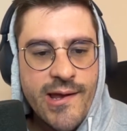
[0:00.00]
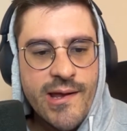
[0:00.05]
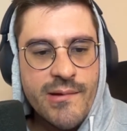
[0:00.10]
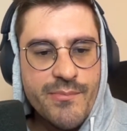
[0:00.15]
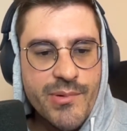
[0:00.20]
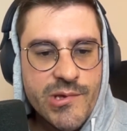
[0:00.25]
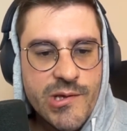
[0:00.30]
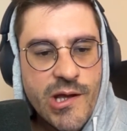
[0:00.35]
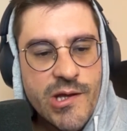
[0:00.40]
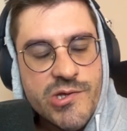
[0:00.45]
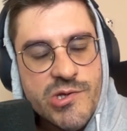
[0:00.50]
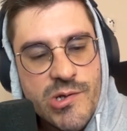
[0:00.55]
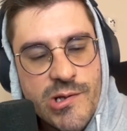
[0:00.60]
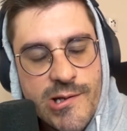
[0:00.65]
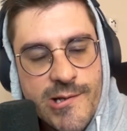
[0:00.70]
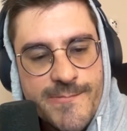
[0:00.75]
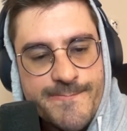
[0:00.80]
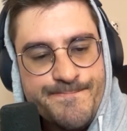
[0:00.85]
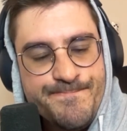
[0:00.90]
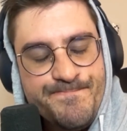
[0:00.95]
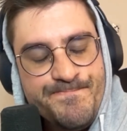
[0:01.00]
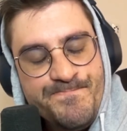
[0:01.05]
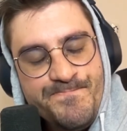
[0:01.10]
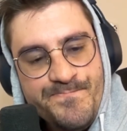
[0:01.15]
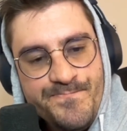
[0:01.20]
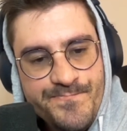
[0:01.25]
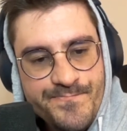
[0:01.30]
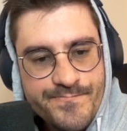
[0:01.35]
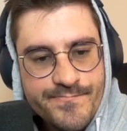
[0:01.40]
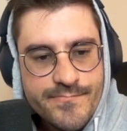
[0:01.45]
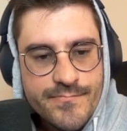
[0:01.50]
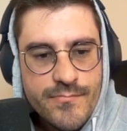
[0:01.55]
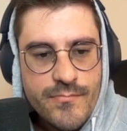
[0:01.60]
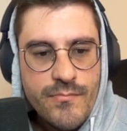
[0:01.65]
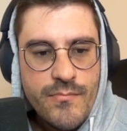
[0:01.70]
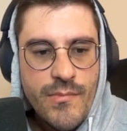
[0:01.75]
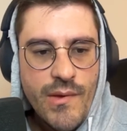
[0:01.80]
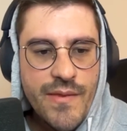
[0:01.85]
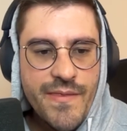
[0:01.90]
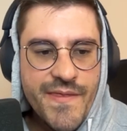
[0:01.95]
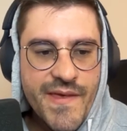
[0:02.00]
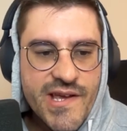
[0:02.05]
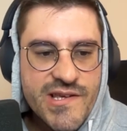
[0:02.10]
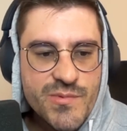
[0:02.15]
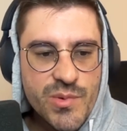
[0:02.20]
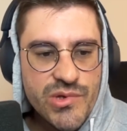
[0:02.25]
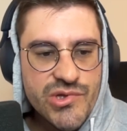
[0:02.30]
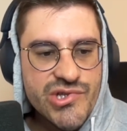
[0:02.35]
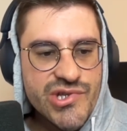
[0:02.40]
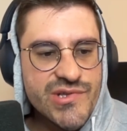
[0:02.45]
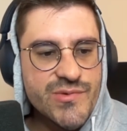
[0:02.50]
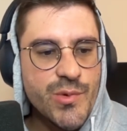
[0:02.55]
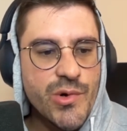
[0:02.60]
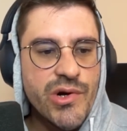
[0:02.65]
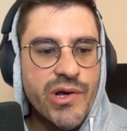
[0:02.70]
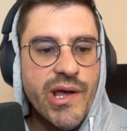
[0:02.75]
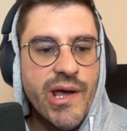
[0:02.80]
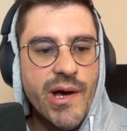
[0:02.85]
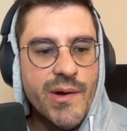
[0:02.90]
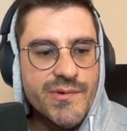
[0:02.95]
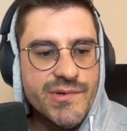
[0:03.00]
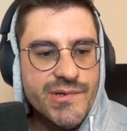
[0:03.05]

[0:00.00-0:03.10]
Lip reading: and potentially things will just work out,